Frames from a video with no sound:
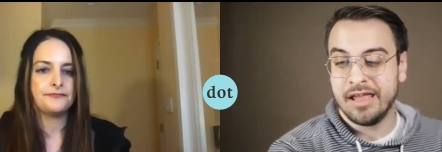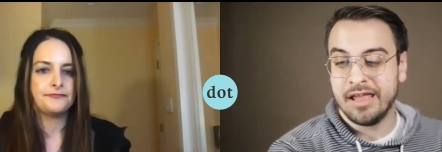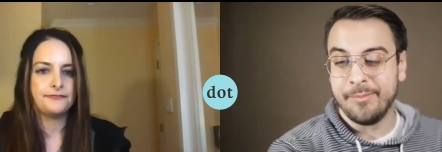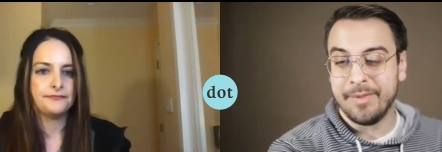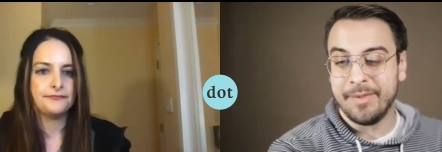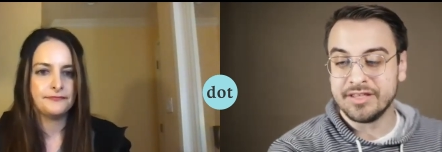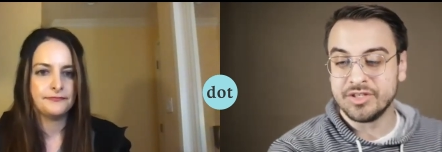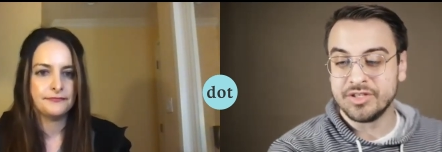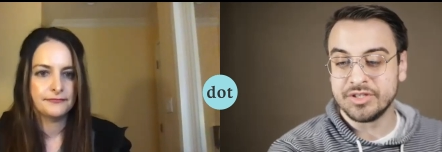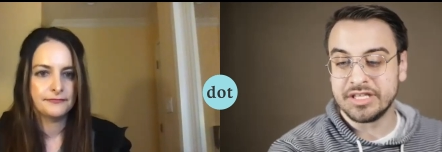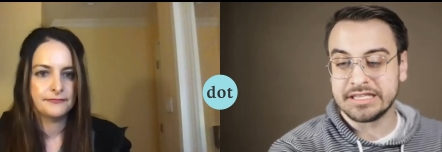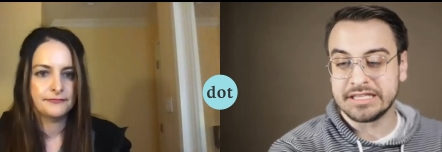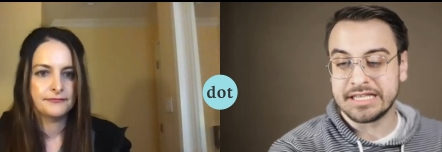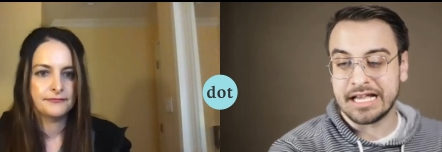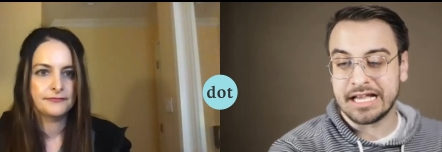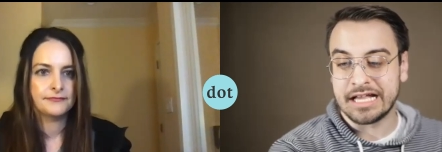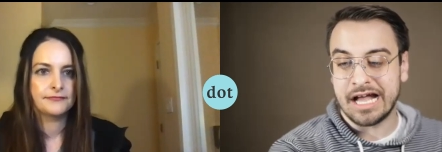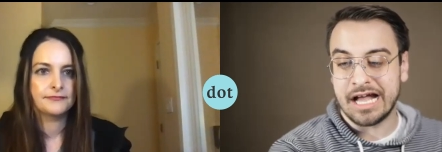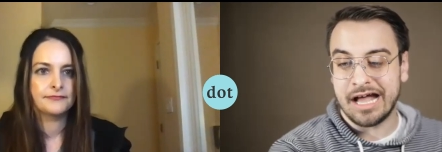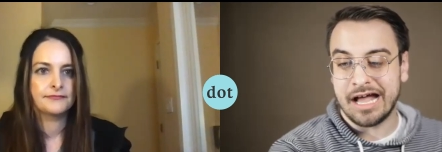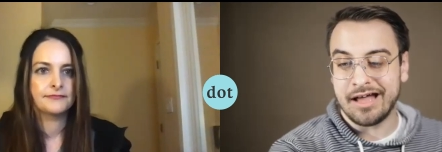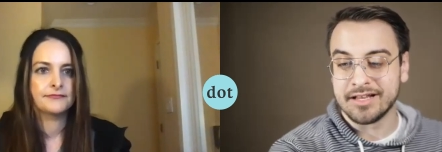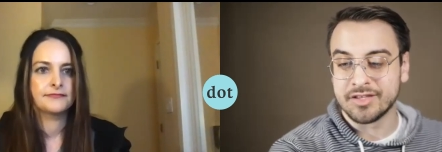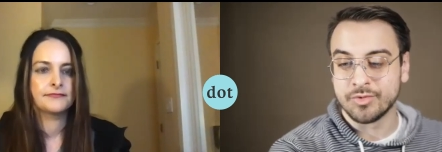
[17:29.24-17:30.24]
Speaker 1: It makes you think
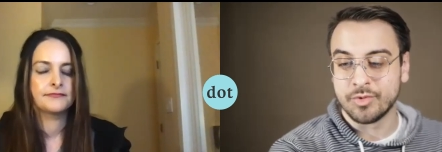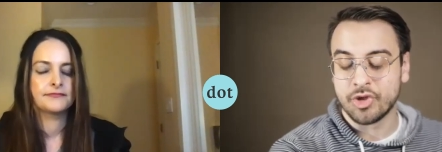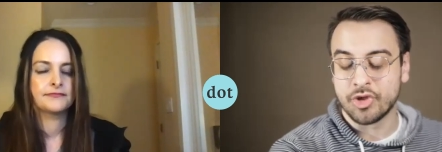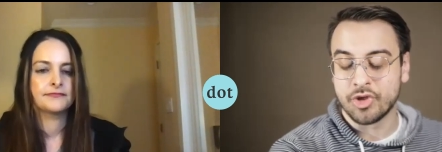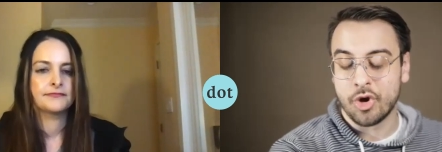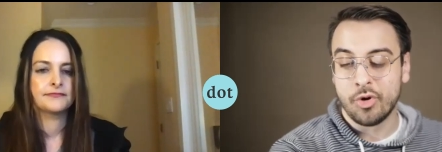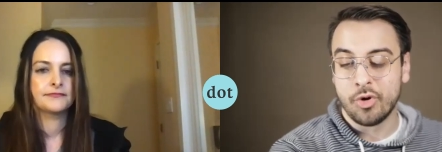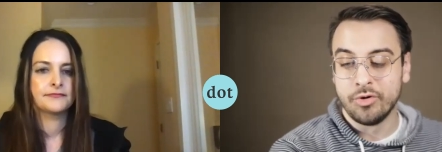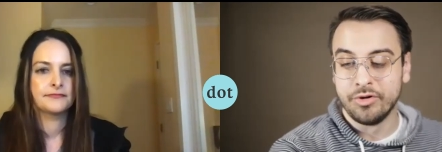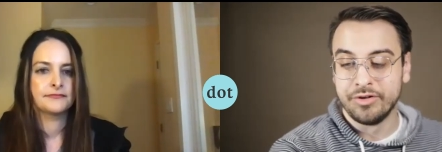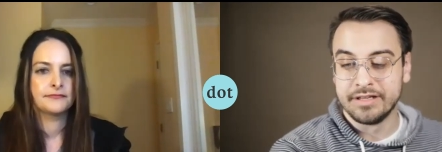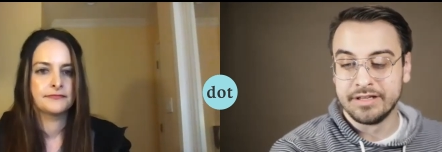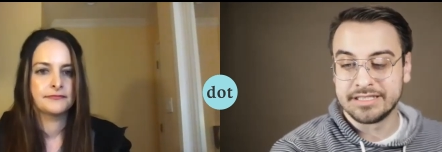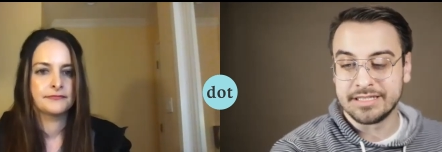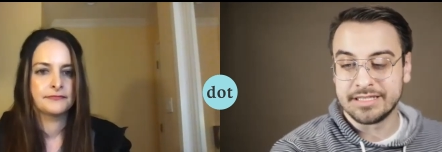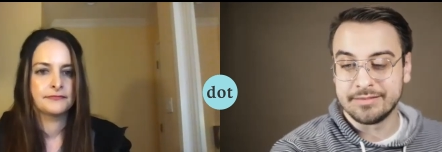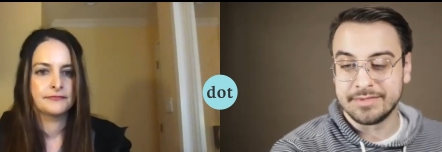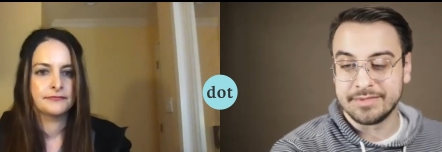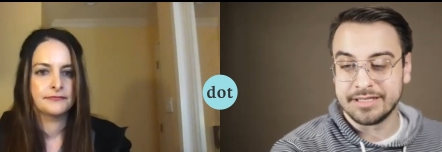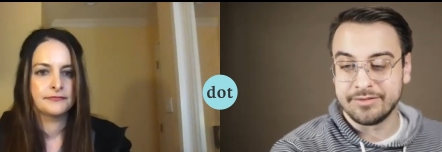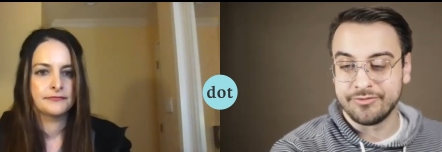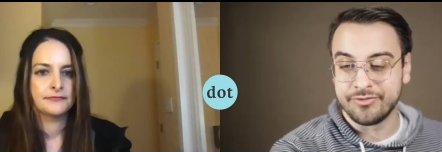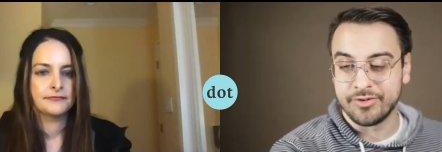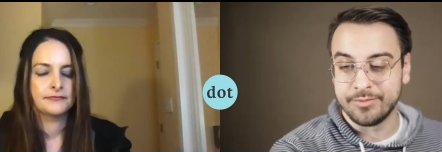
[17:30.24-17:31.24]
that God is withholding
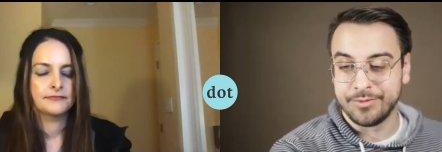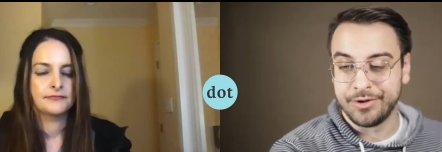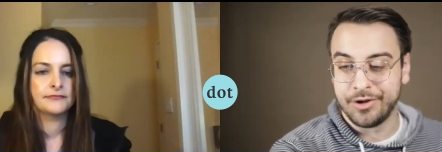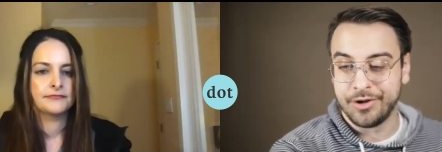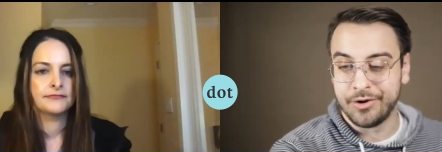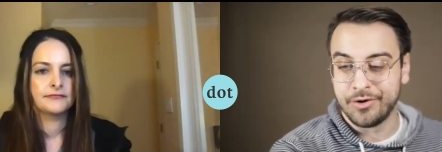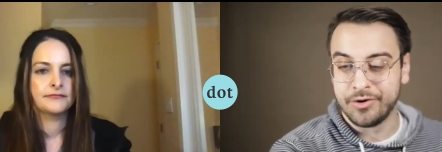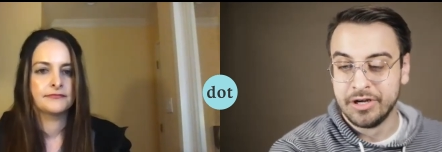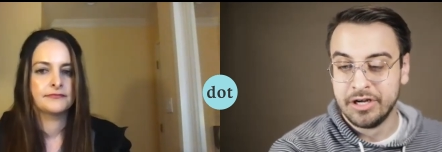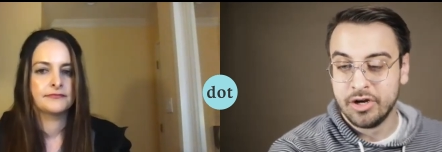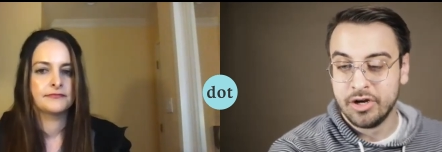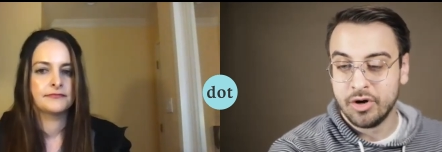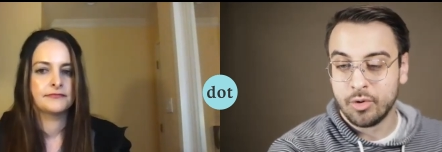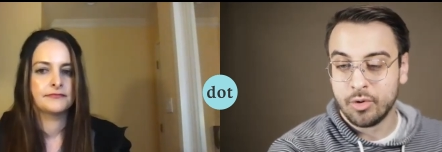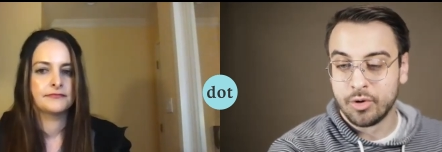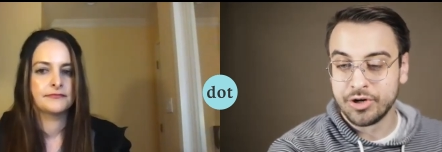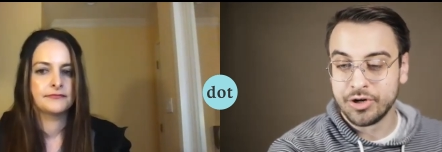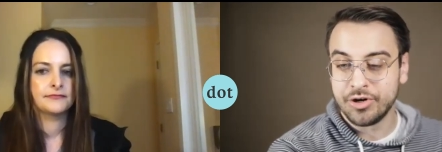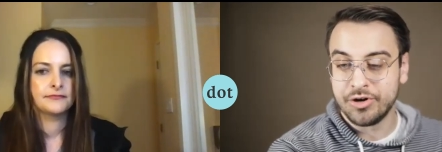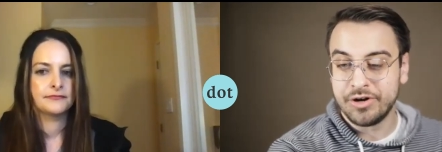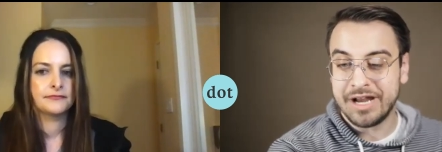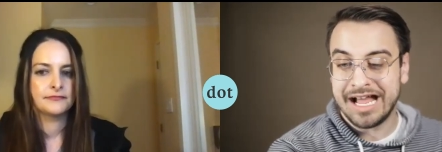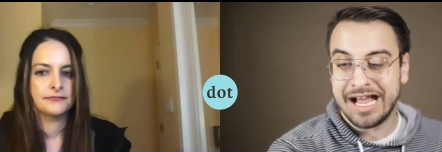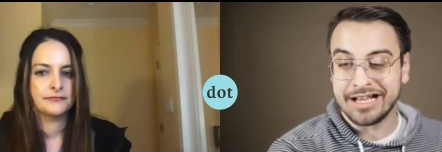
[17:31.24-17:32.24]
something from you,
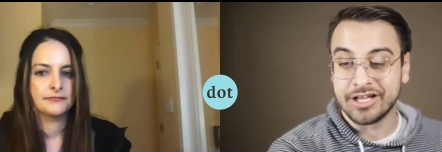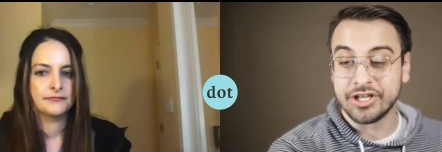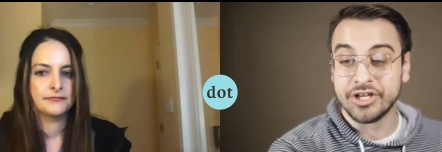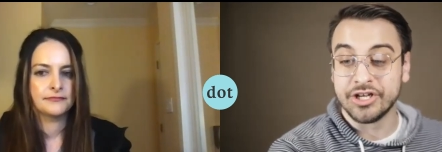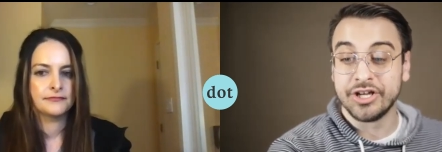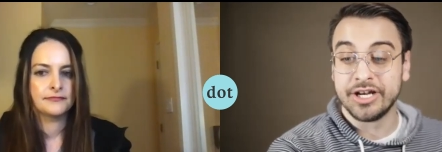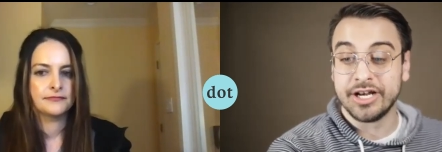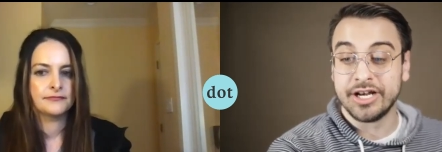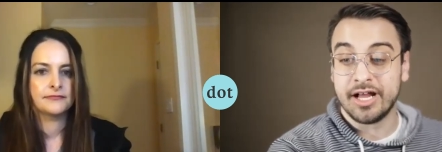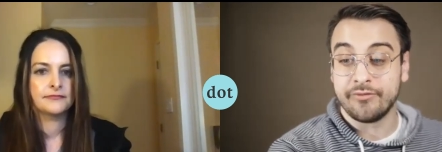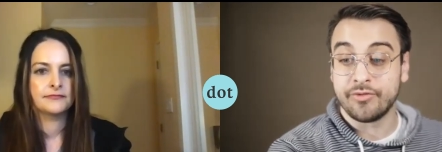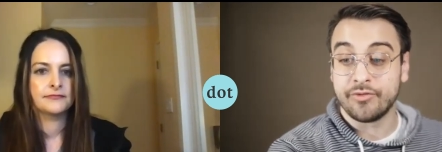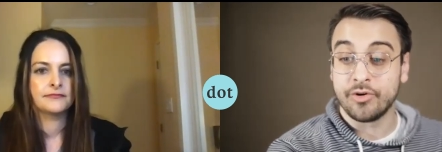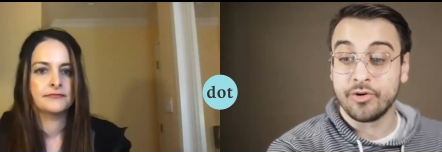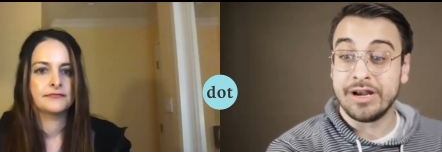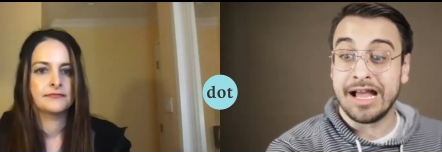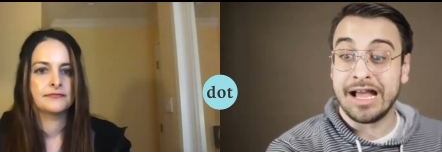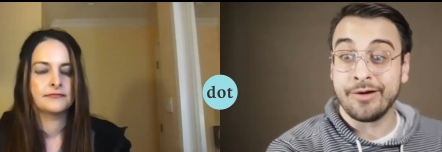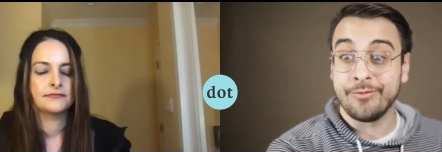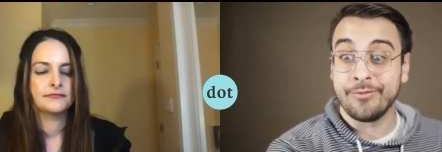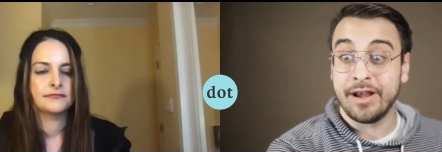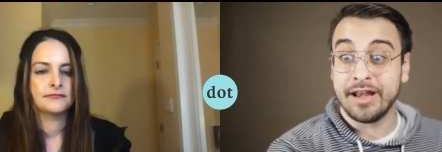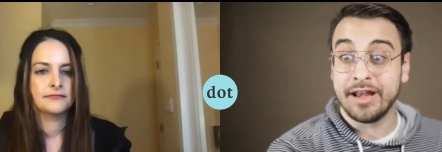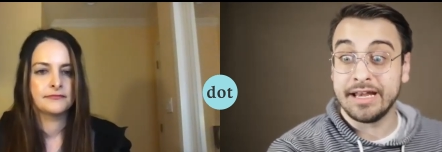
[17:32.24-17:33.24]
or you're not good enough, or
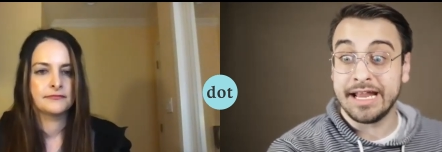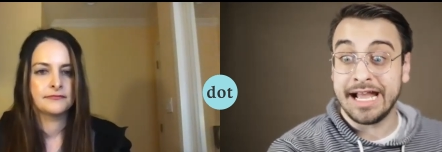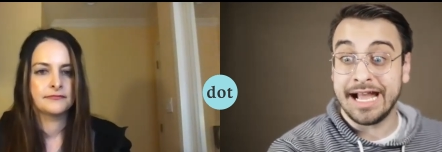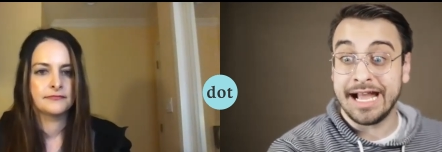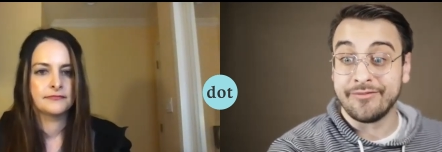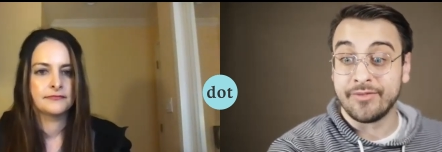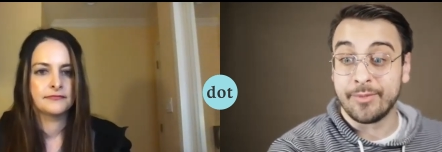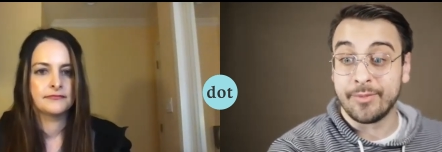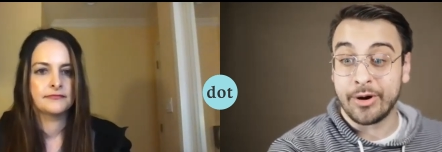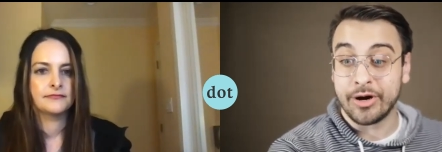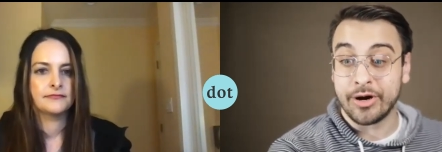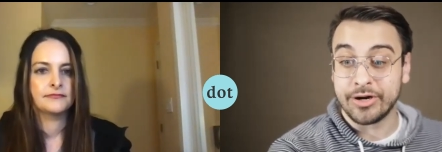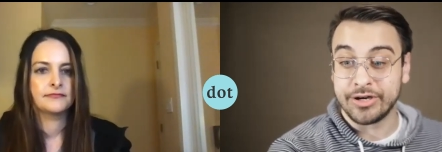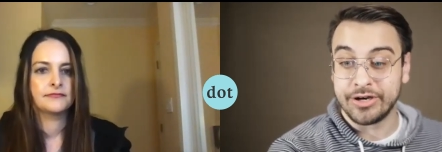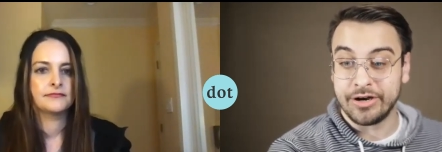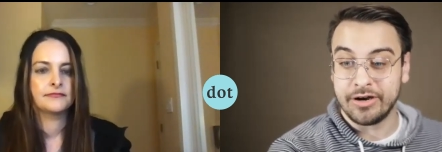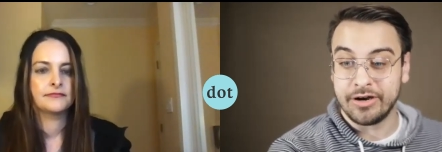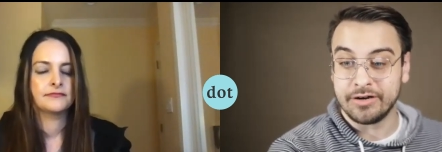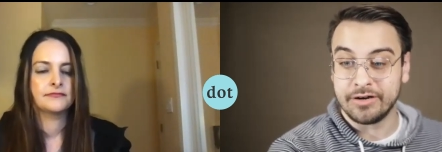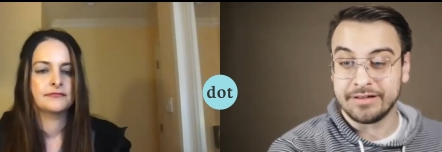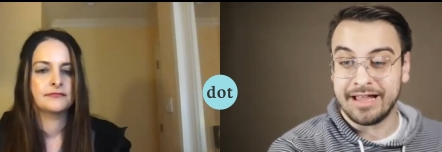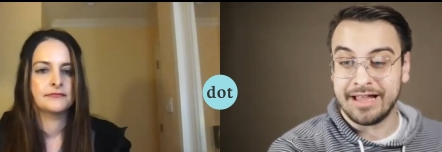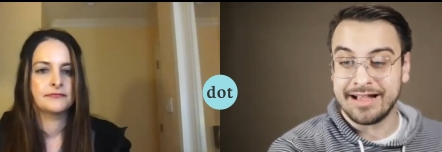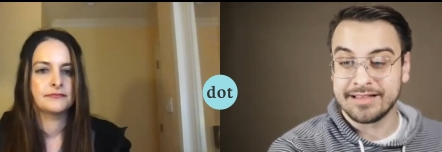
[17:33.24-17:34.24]
not ready to have a
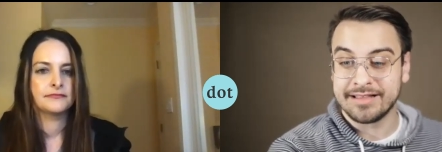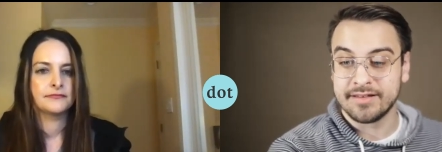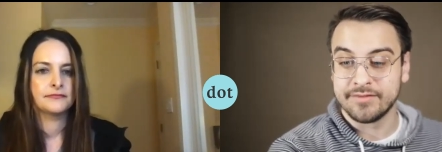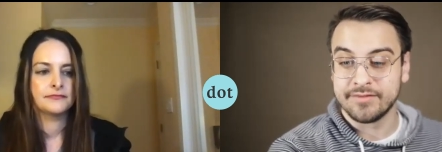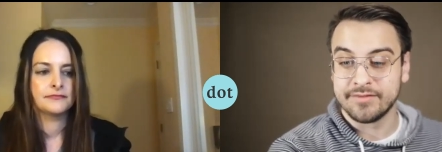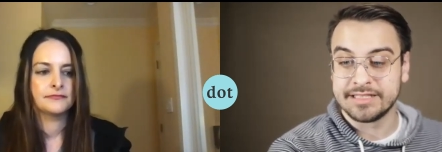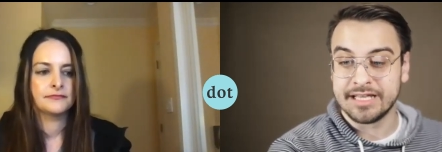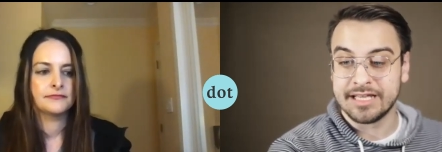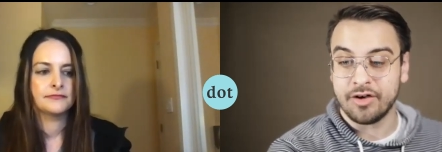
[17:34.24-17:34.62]
partner. Lots of